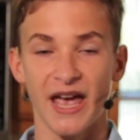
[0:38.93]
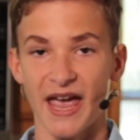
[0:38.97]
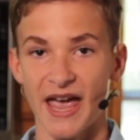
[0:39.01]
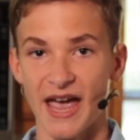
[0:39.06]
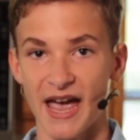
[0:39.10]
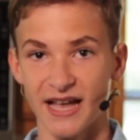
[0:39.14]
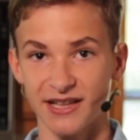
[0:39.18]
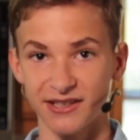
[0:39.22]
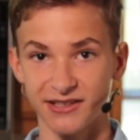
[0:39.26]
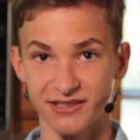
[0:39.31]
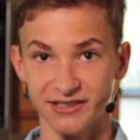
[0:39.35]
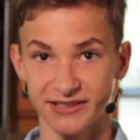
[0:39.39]

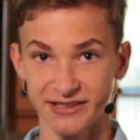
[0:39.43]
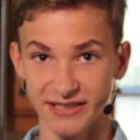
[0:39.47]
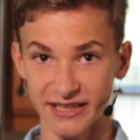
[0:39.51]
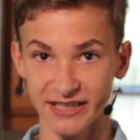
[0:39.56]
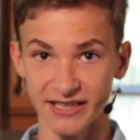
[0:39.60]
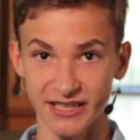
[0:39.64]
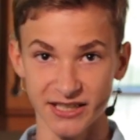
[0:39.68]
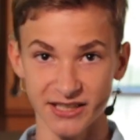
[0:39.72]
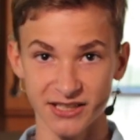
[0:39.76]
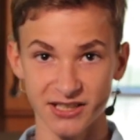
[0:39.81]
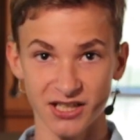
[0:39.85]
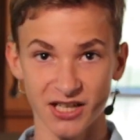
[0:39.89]
and
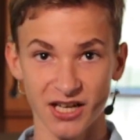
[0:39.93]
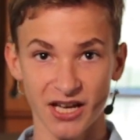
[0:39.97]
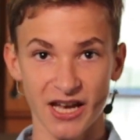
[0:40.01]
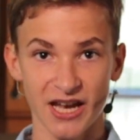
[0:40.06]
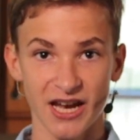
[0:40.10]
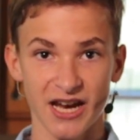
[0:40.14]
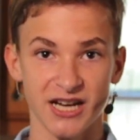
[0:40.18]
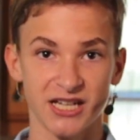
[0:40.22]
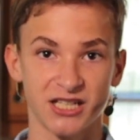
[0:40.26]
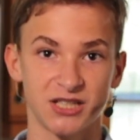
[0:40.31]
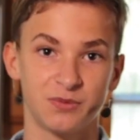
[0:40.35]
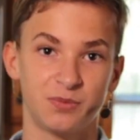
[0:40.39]
second,
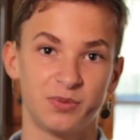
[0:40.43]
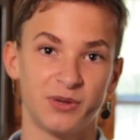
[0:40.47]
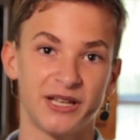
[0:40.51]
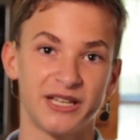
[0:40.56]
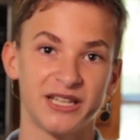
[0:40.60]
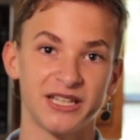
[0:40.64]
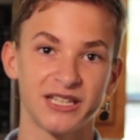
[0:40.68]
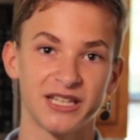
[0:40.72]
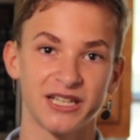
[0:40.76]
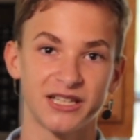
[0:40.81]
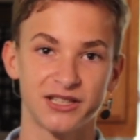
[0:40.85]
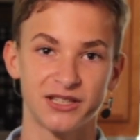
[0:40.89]
it is
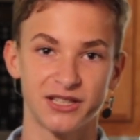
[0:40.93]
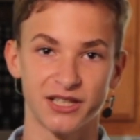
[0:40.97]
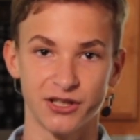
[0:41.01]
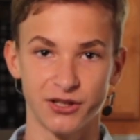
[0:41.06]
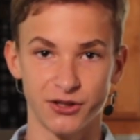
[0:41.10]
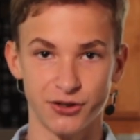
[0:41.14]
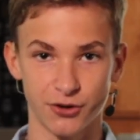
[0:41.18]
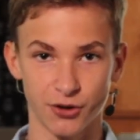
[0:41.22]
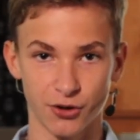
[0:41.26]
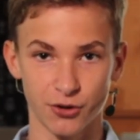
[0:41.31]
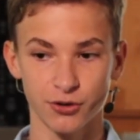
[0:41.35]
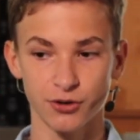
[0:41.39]
blending into
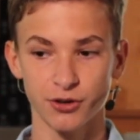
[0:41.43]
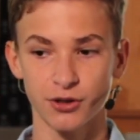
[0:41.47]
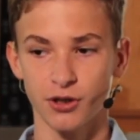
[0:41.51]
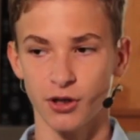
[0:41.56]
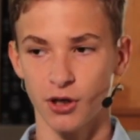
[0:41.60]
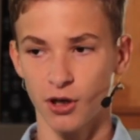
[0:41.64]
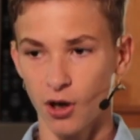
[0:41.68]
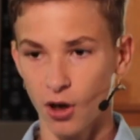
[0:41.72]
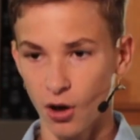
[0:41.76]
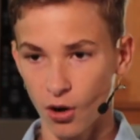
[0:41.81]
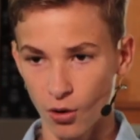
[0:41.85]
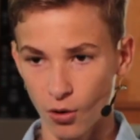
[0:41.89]
dirt,
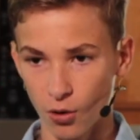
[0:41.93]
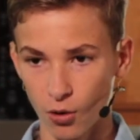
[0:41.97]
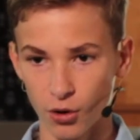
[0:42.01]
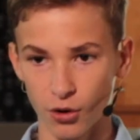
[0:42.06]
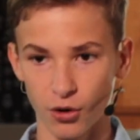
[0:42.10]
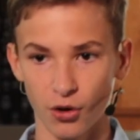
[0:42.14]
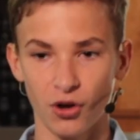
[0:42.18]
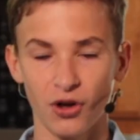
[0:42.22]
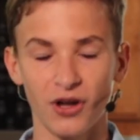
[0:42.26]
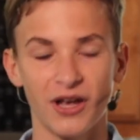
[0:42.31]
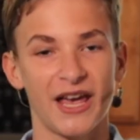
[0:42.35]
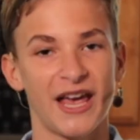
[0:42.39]

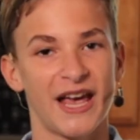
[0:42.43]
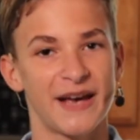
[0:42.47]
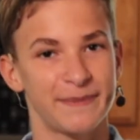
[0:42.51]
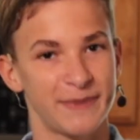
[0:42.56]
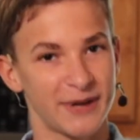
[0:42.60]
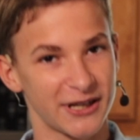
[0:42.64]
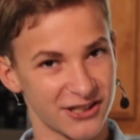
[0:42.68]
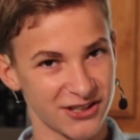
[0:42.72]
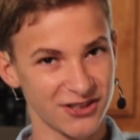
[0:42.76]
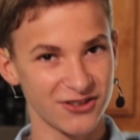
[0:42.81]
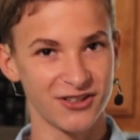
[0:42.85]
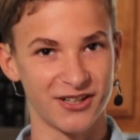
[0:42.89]
oil, and
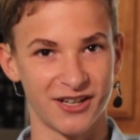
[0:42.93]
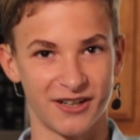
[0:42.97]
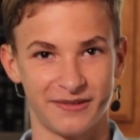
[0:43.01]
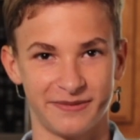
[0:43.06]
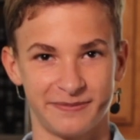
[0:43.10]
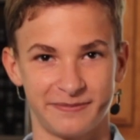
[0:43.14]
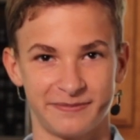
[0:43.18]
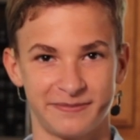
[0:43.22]
bacteria.